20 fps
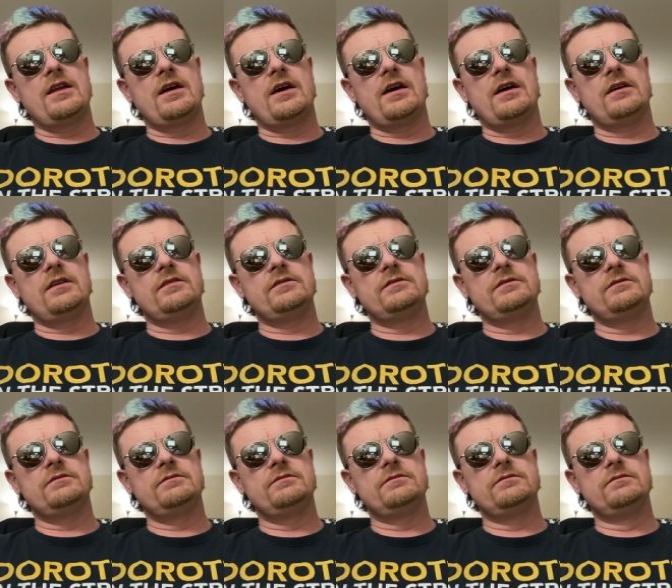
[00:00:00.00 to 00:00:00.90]
uh,
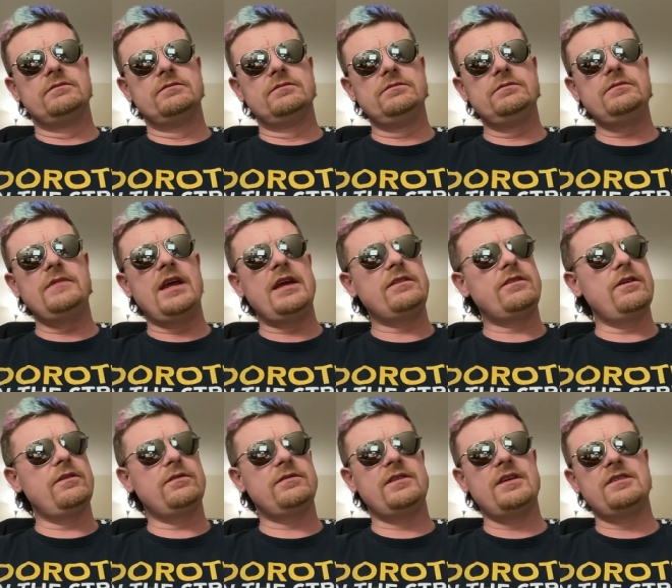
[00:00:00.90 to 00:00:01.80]
hit
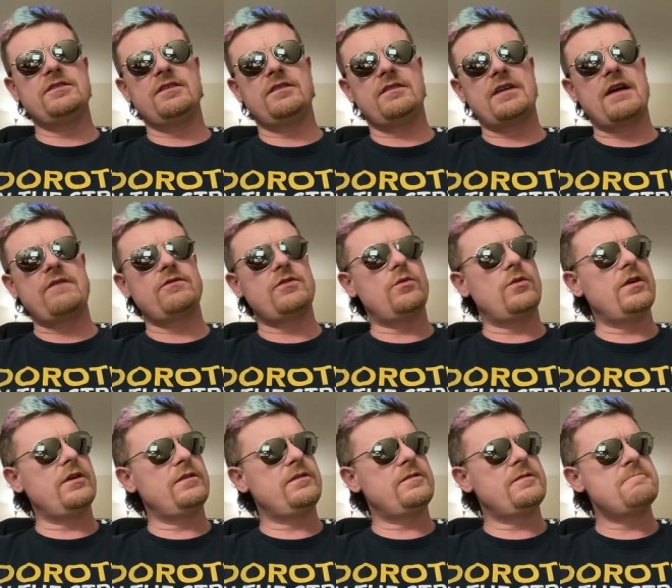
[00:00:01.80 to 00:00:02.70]
those dishes
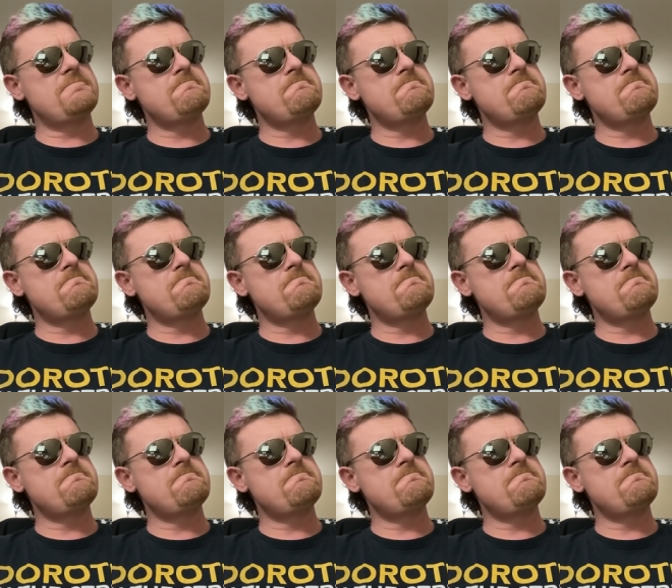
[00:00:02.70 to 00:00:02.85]
afterwards.